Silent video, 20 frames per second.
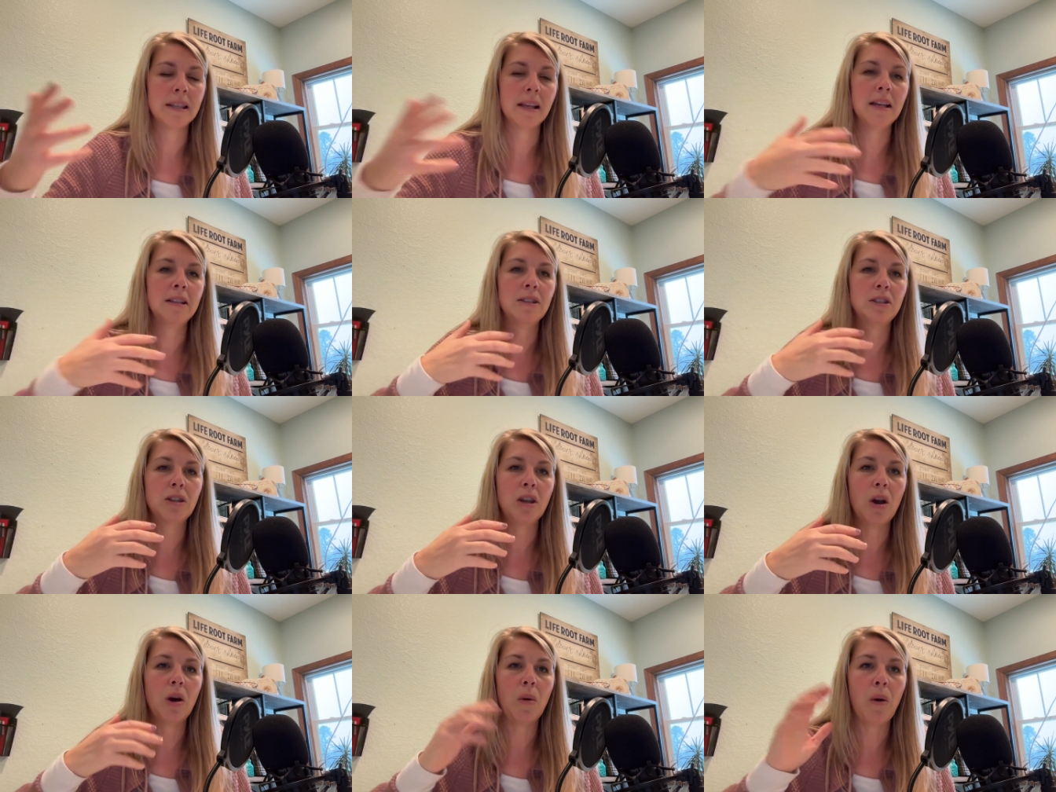And
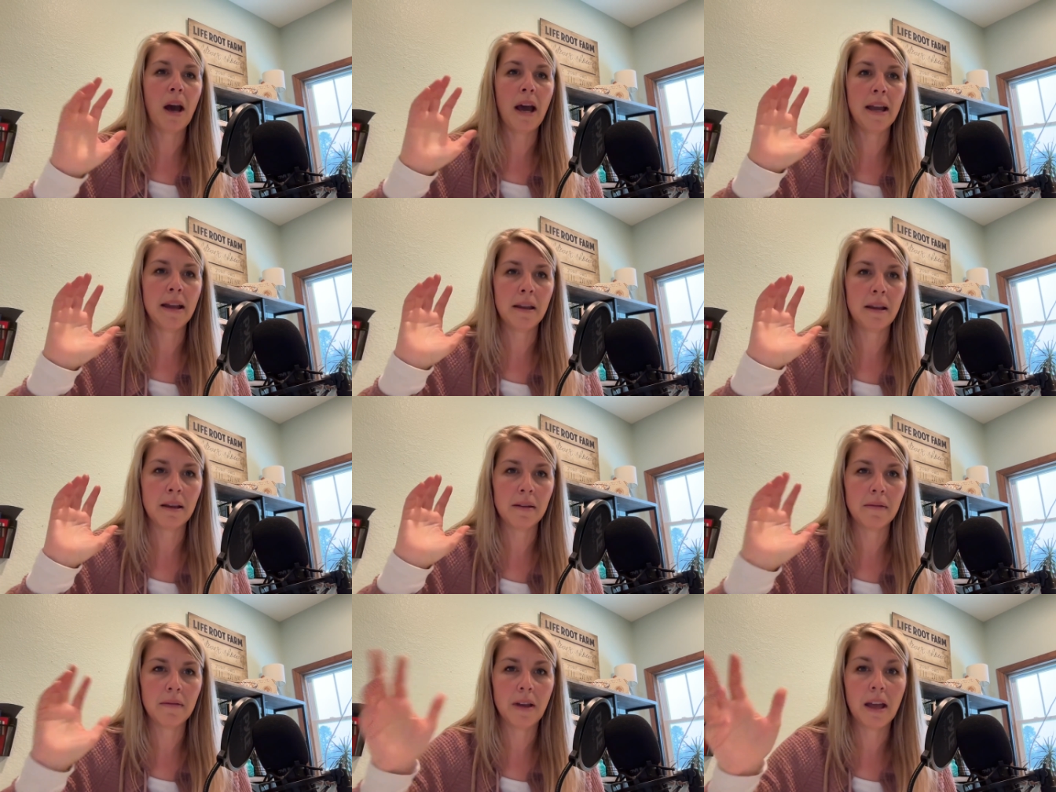so
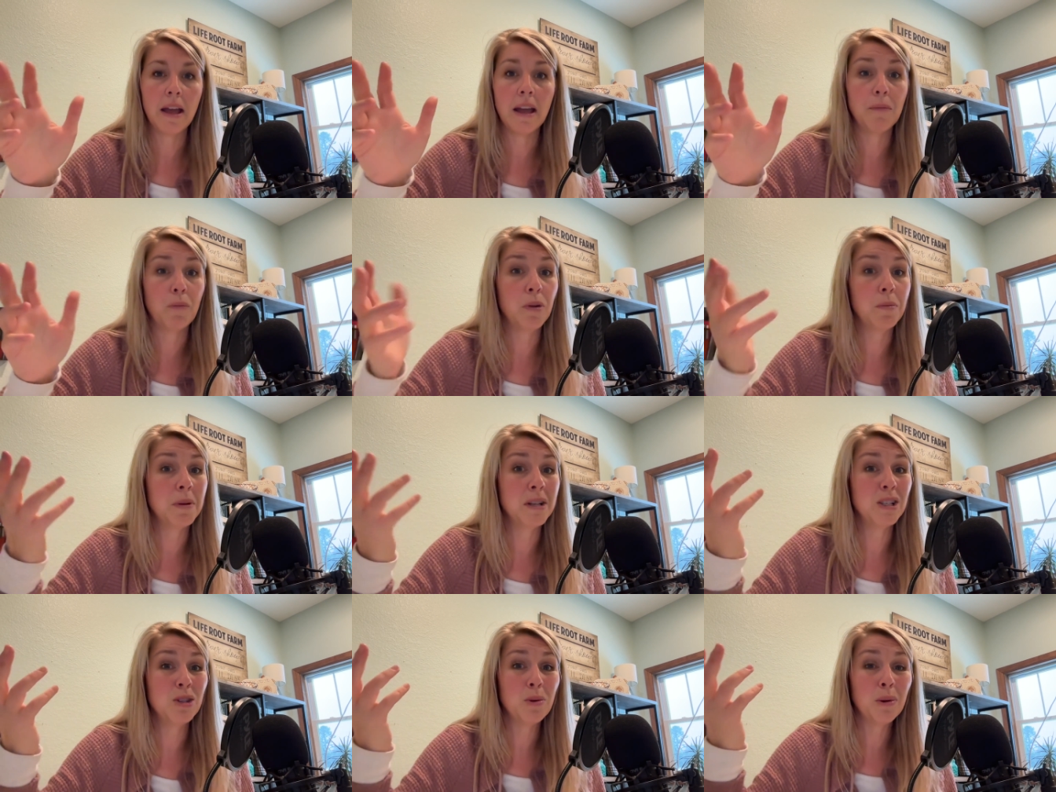we've
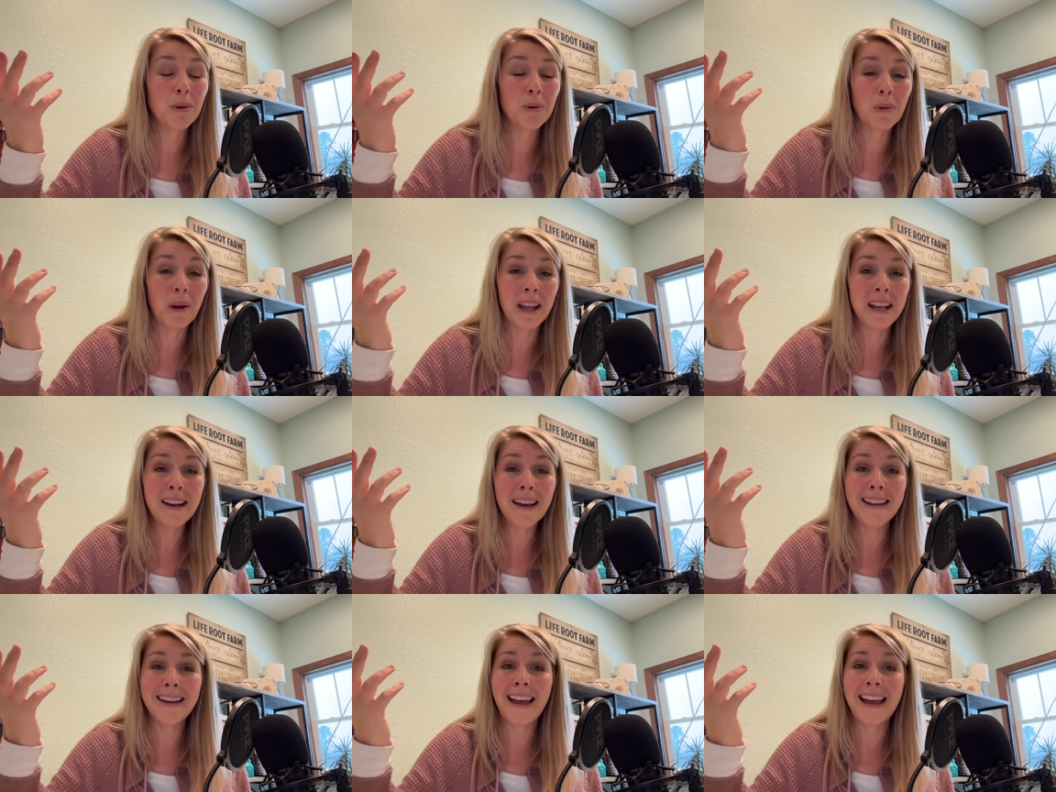been doing great
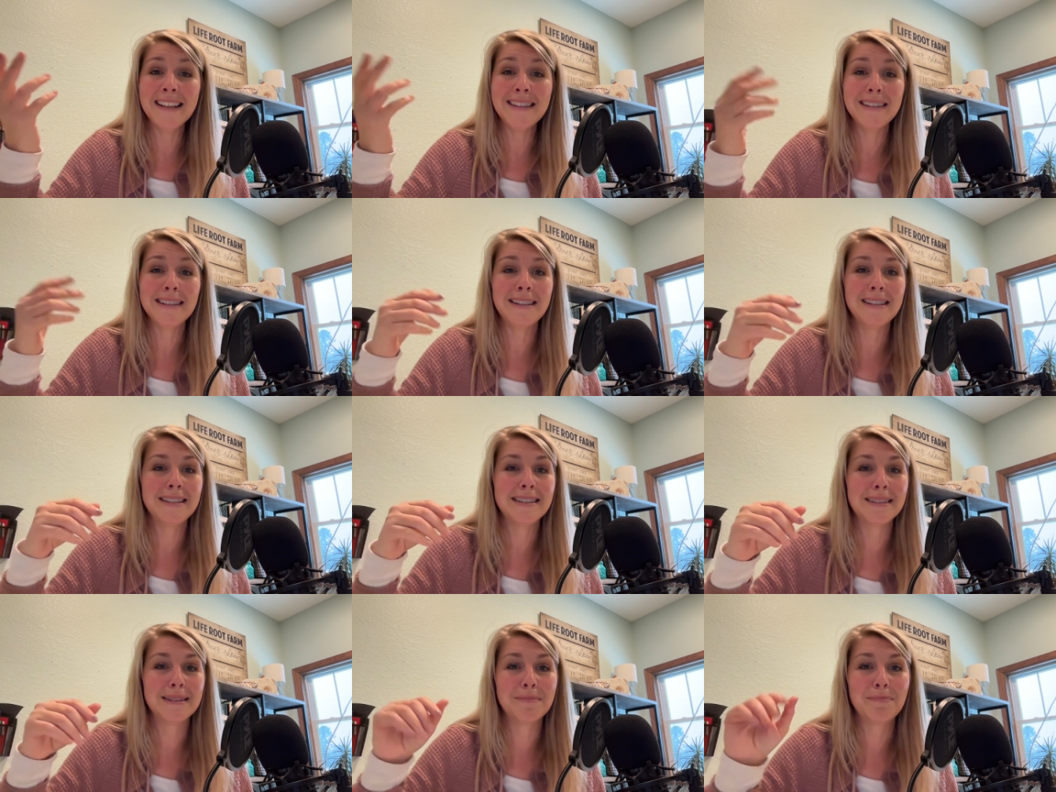on Etsy,
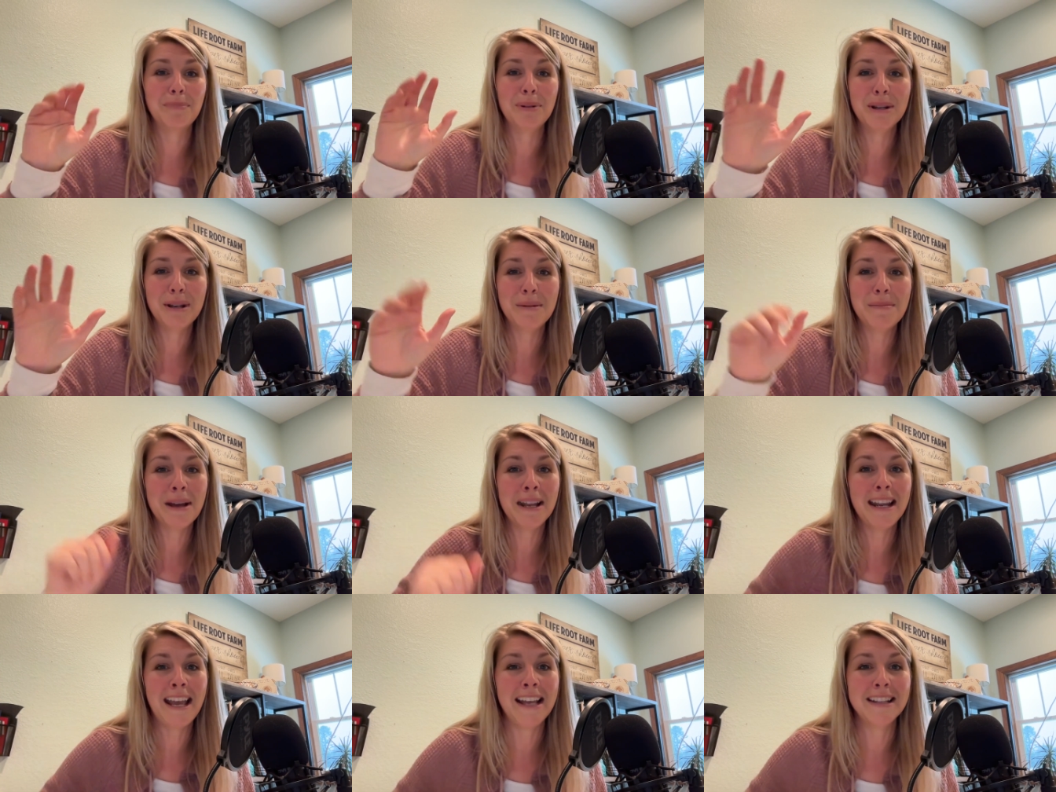putting them
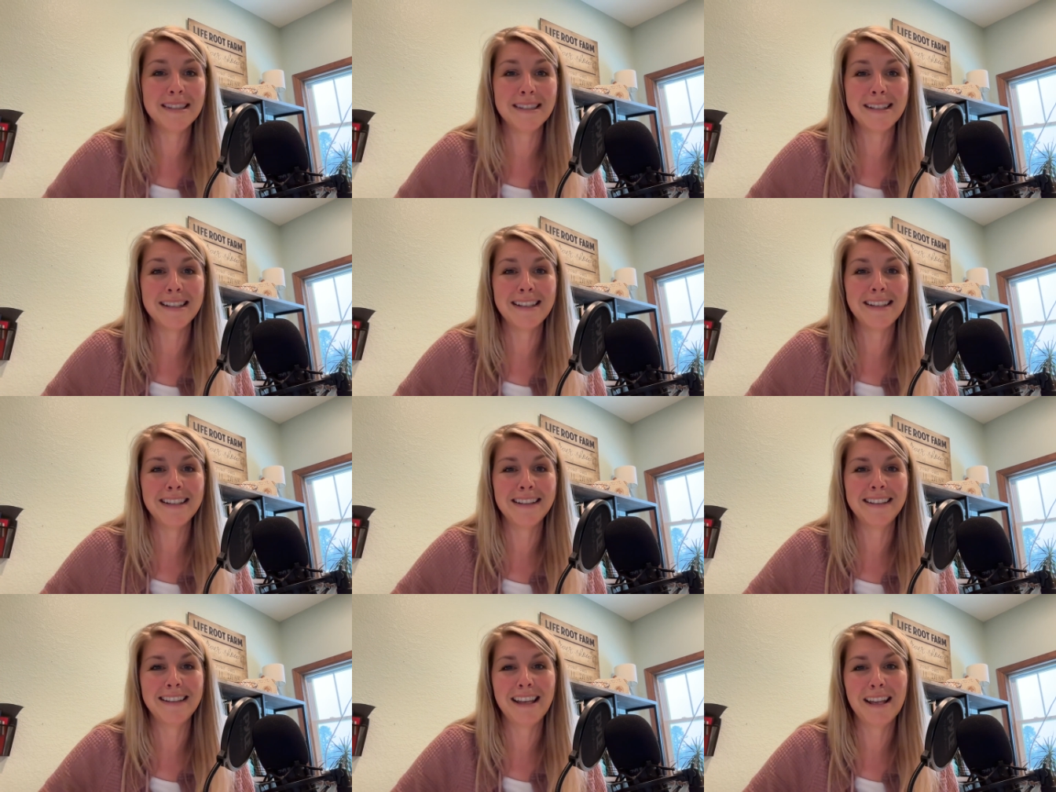on Etsy
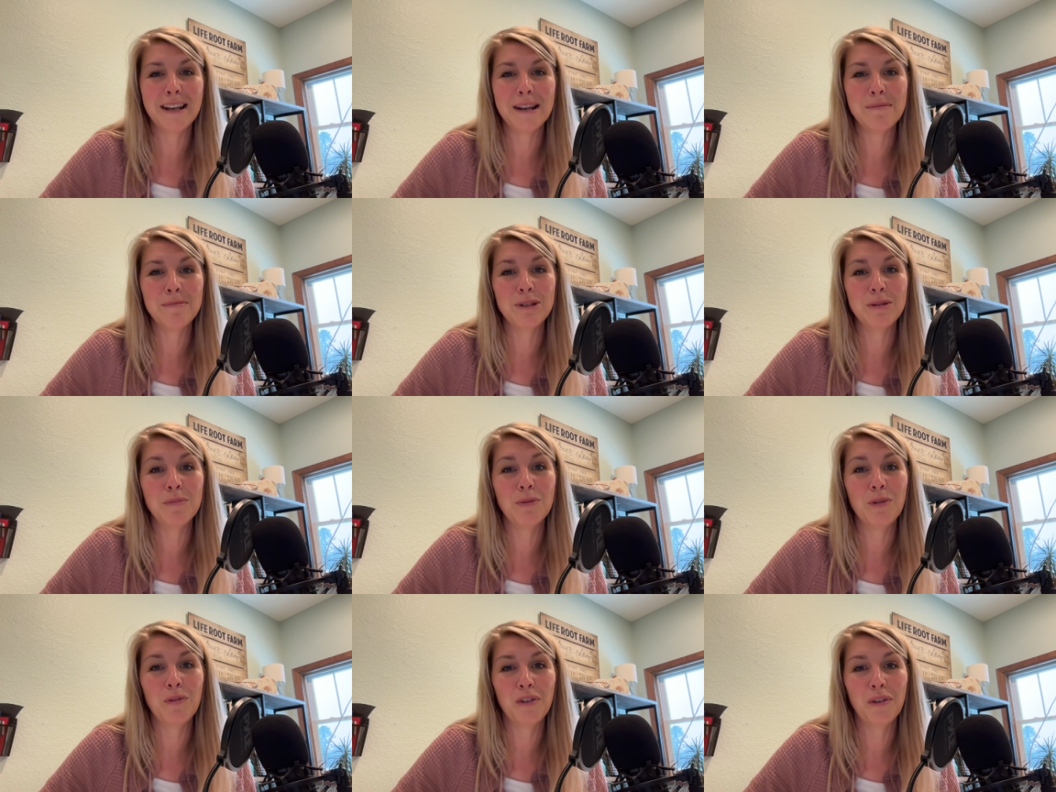and getting them to
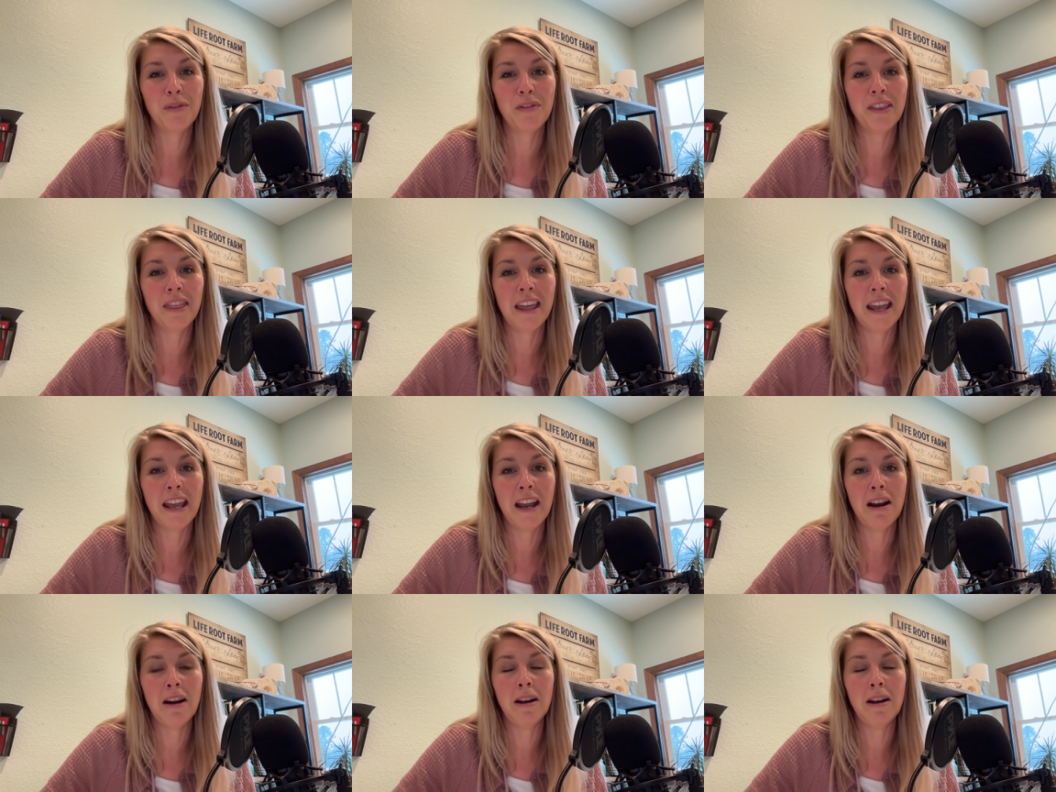move over there.